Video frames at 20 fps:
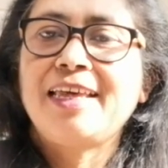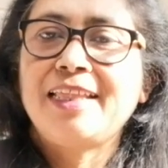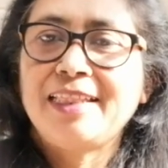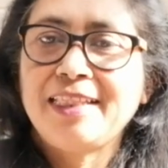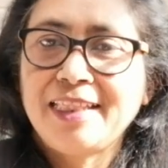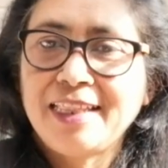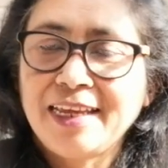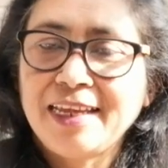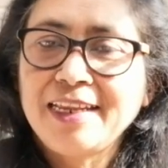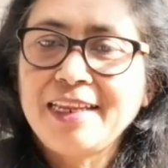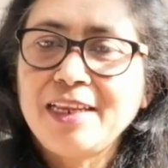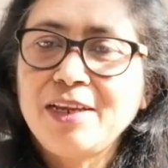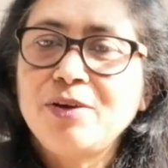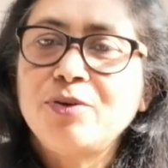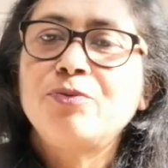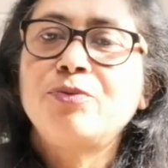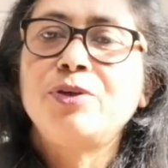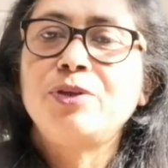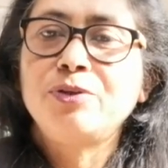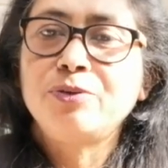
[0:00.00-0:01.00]
and then
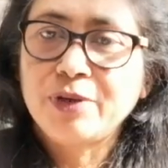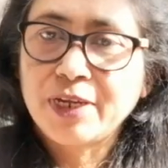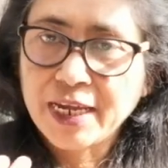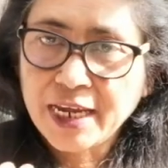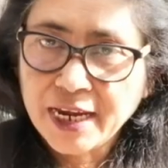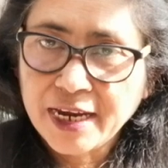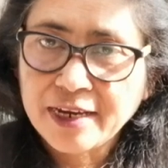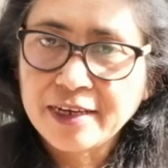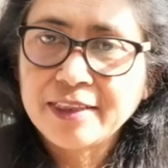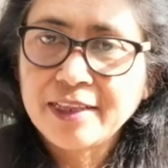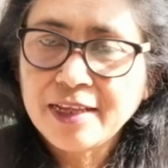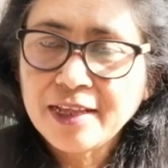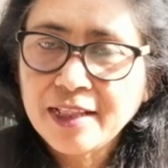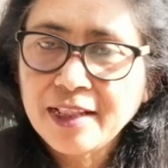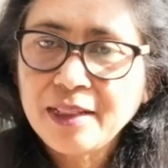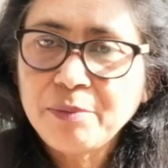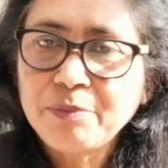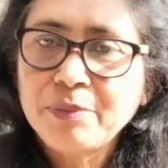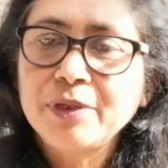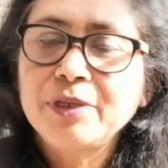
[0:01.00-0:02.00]
when you get the
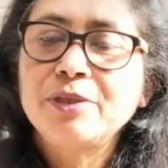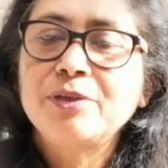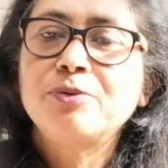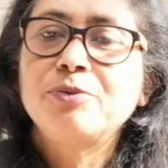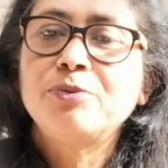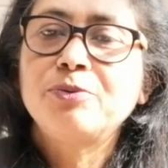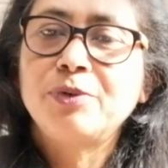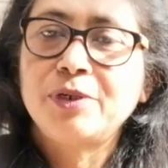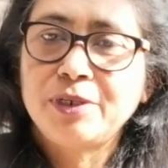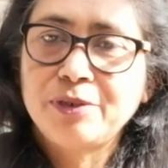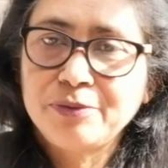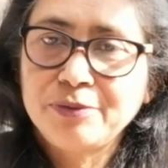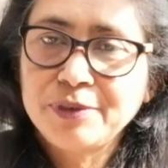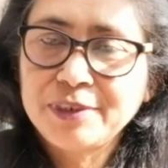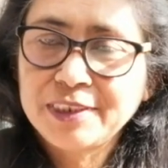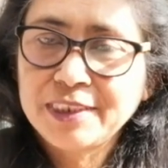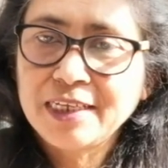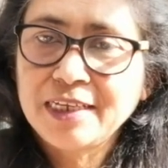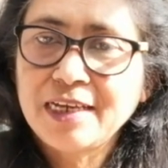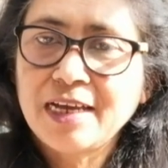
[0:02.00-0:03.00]
help what do we
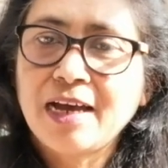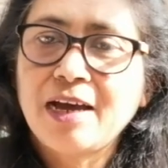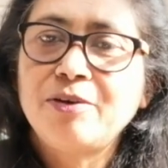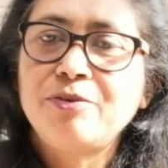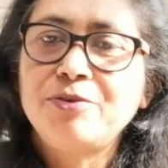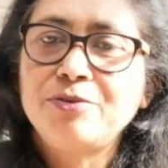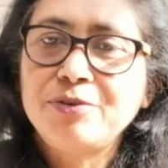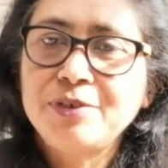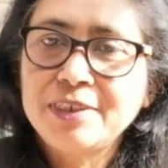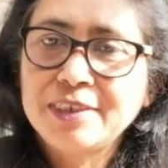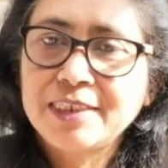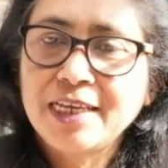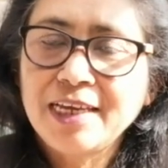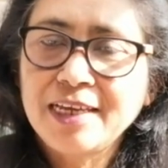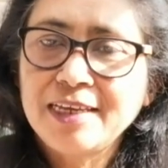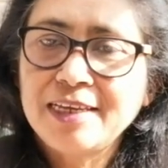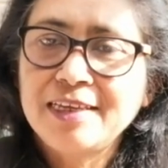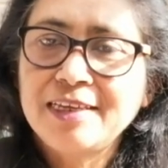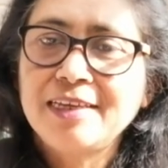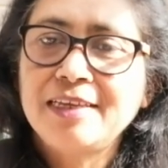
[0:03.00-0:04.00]
say how do we say
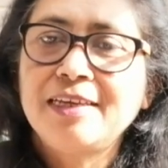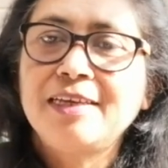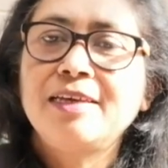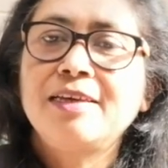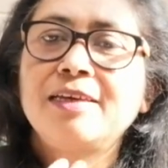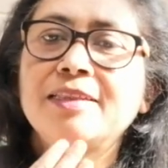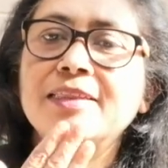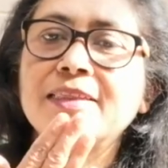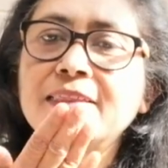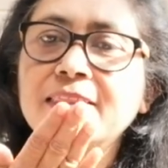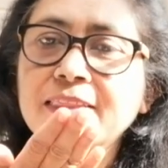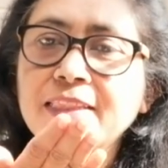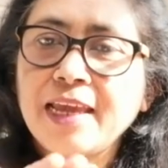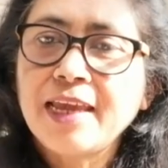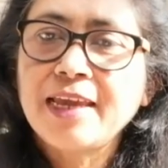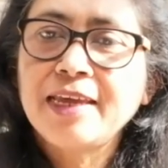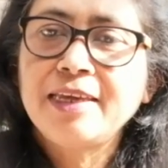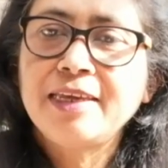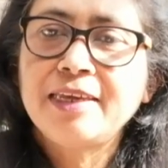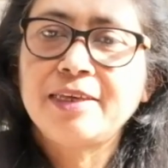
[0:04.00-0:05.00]

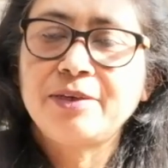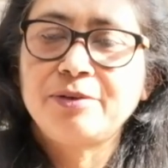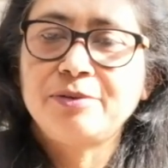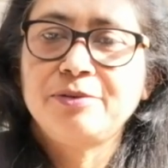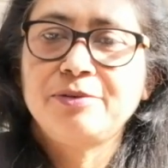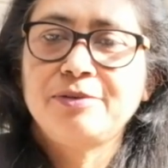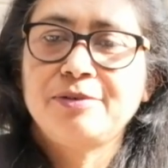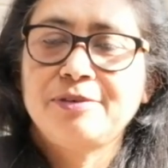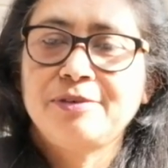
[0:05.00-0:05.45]
thank you